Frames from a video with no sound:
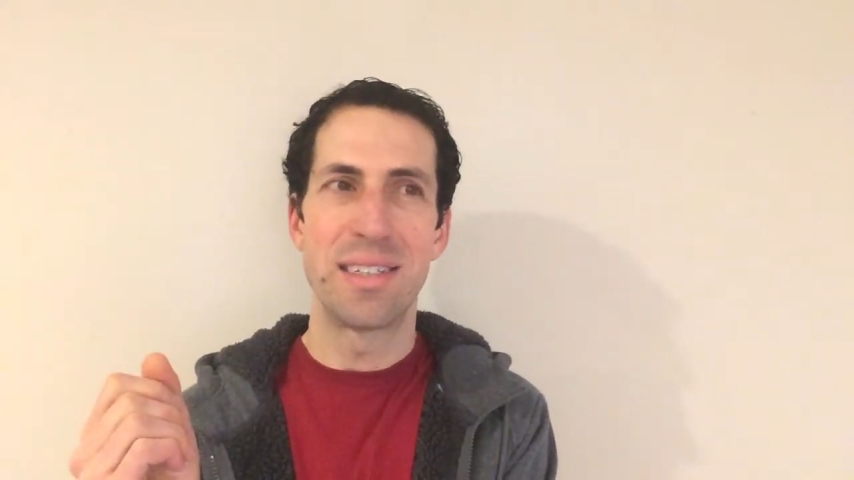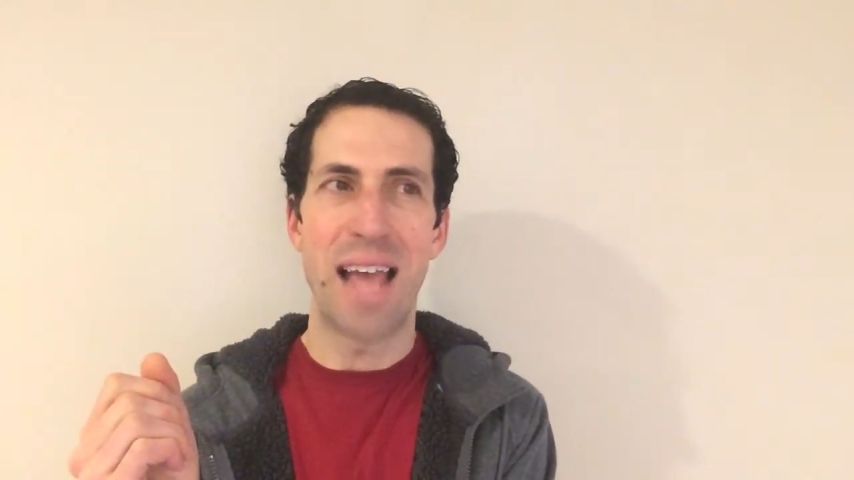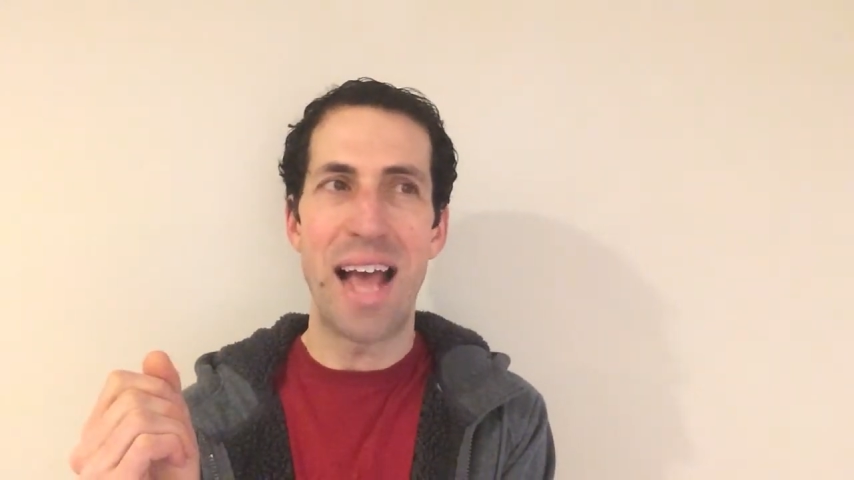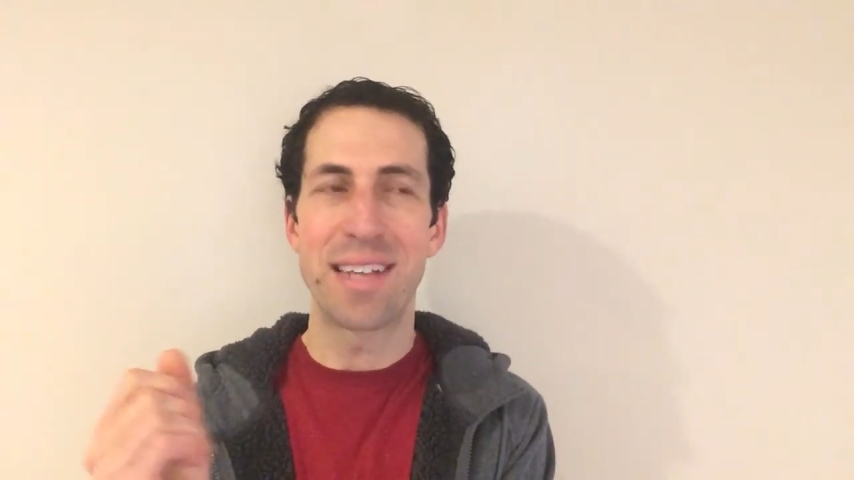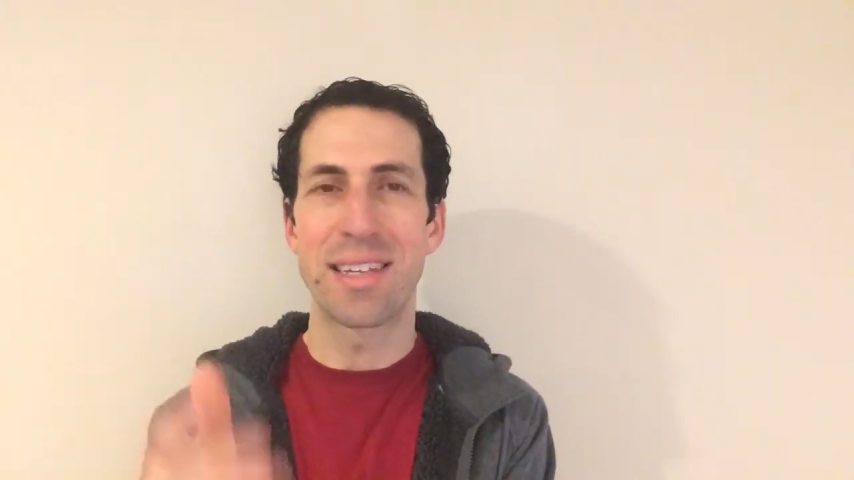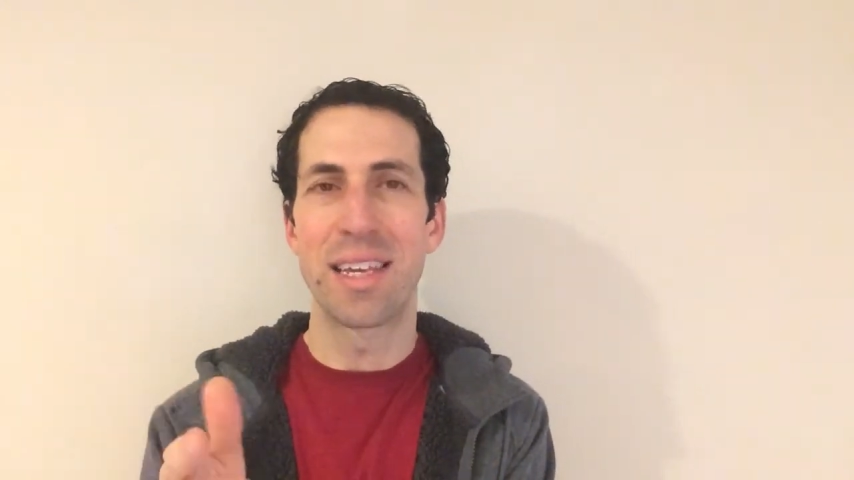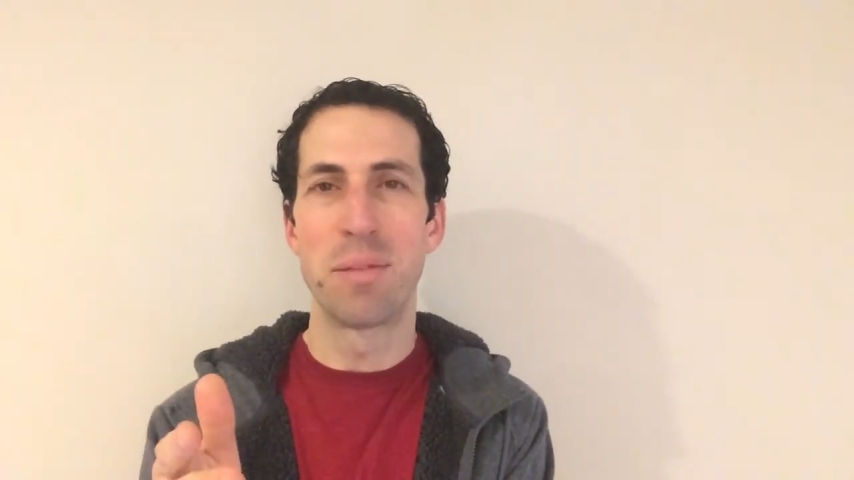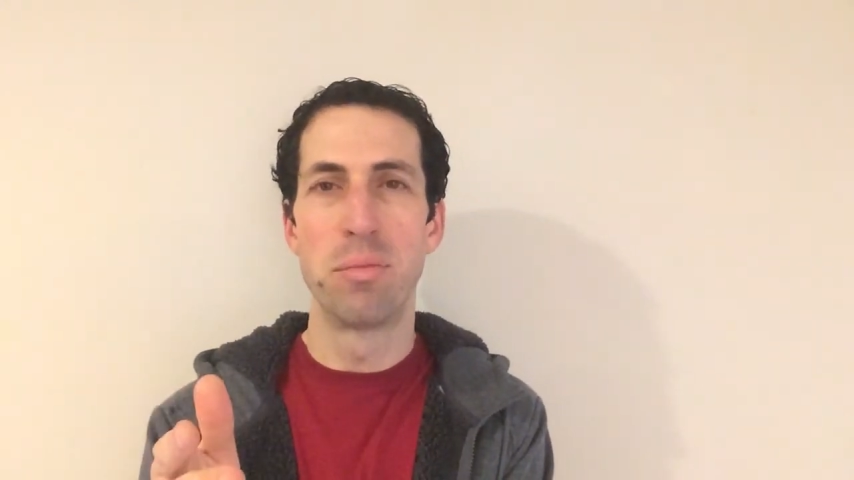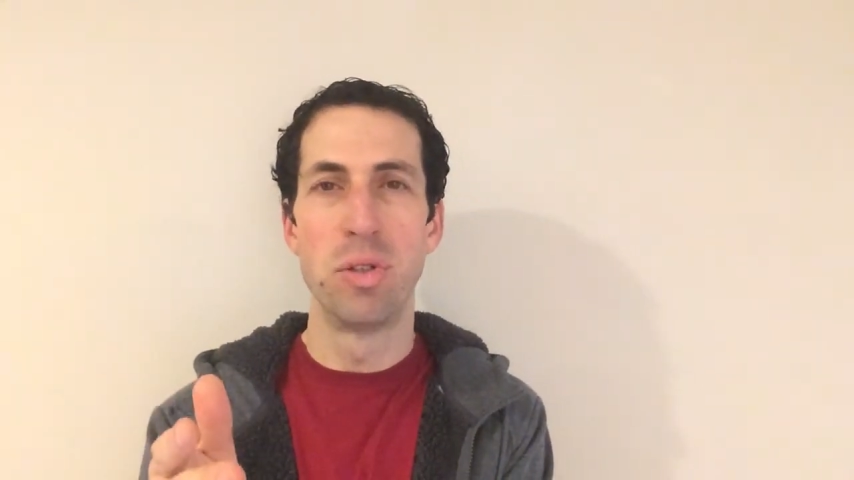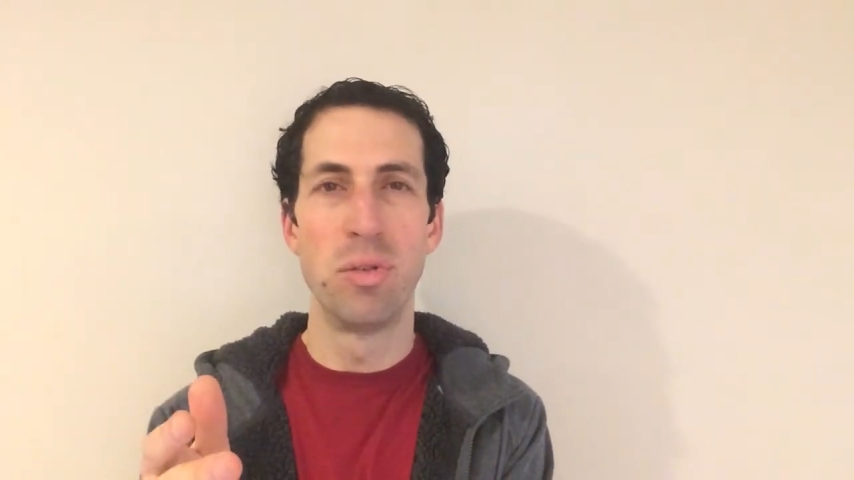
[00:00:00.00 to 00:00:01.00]

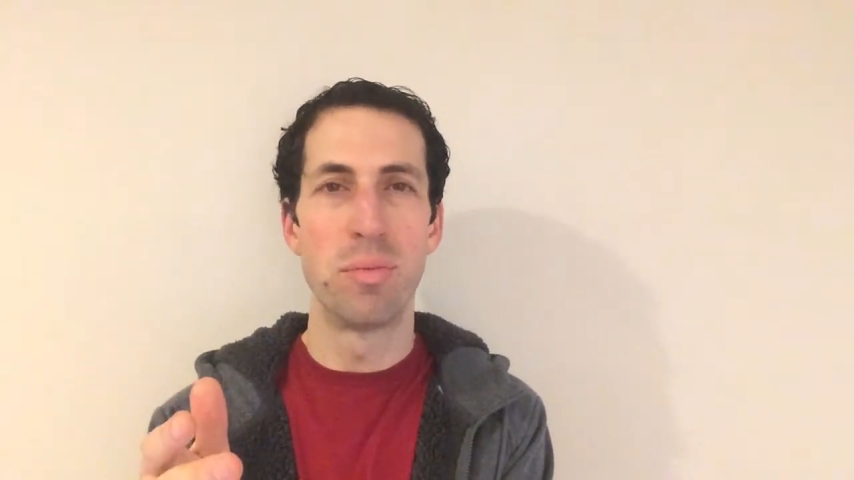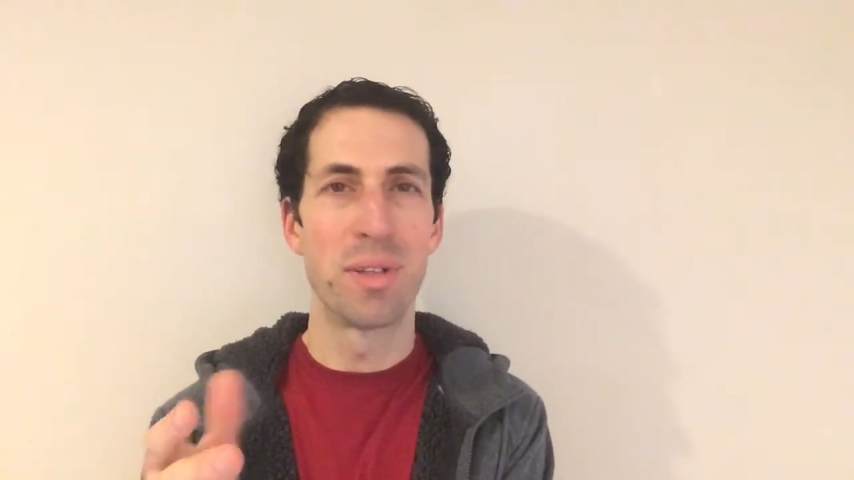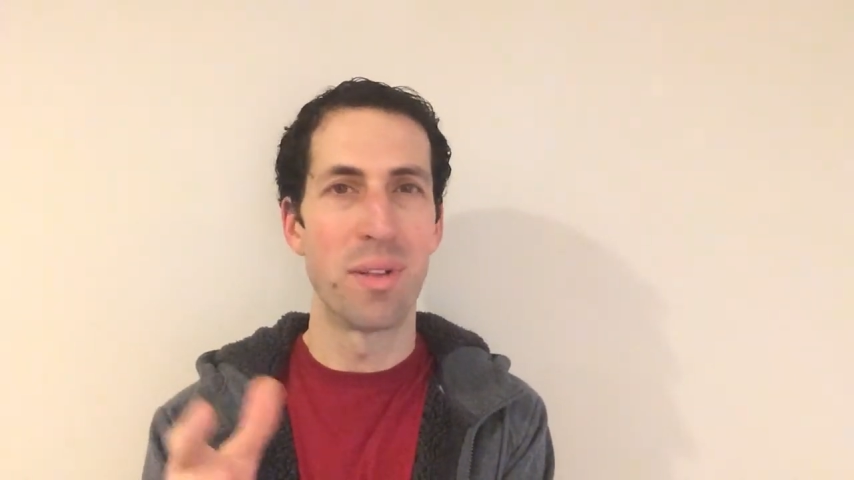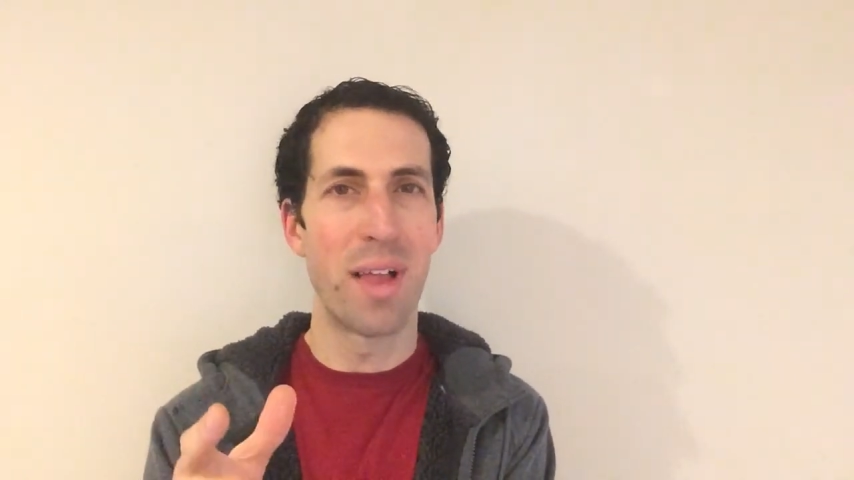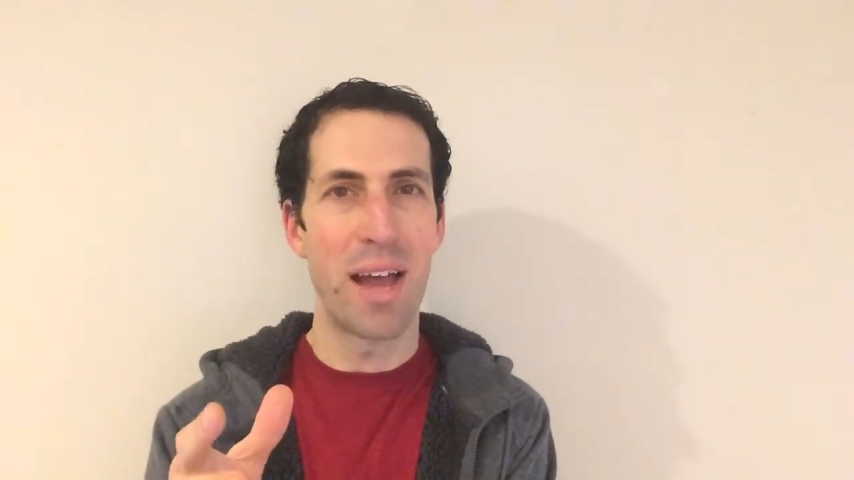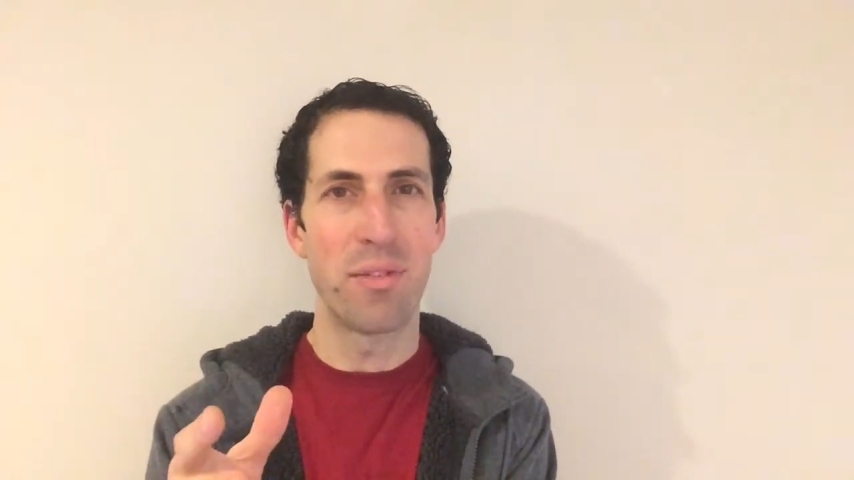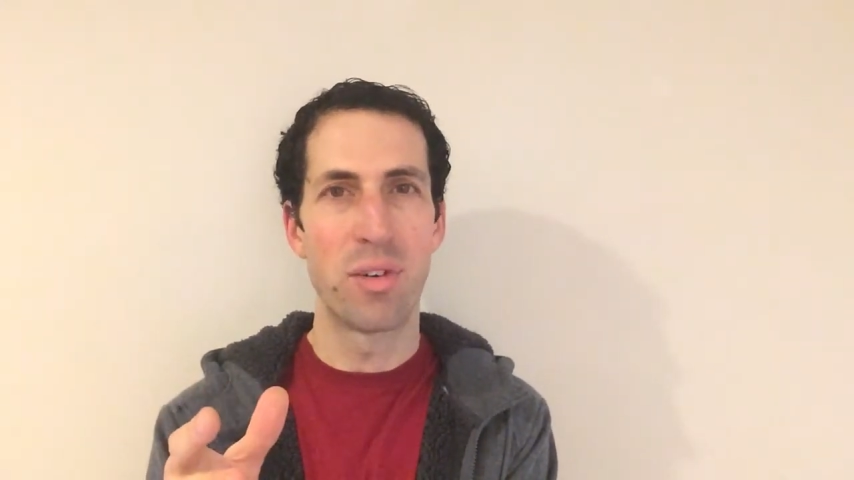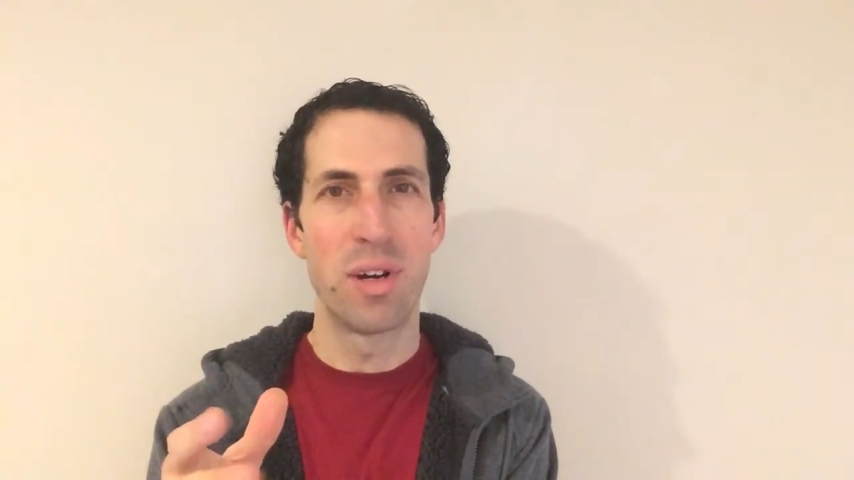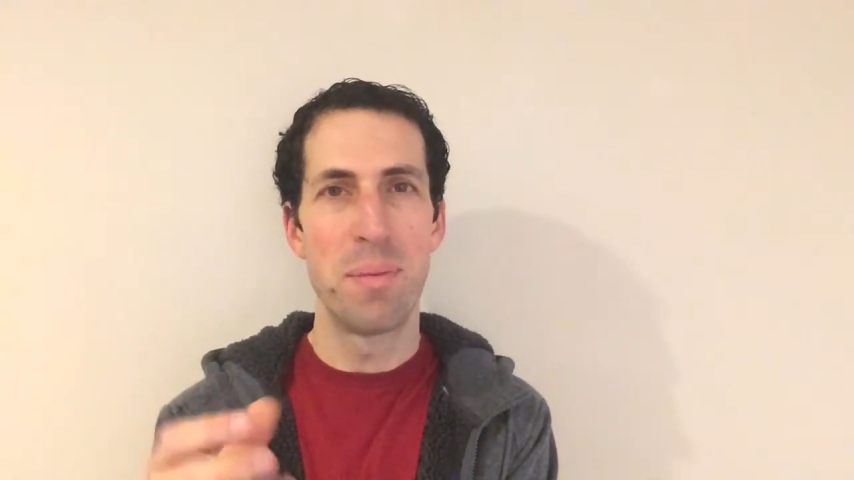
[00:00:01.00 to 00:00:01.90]
asking Bloom to lie for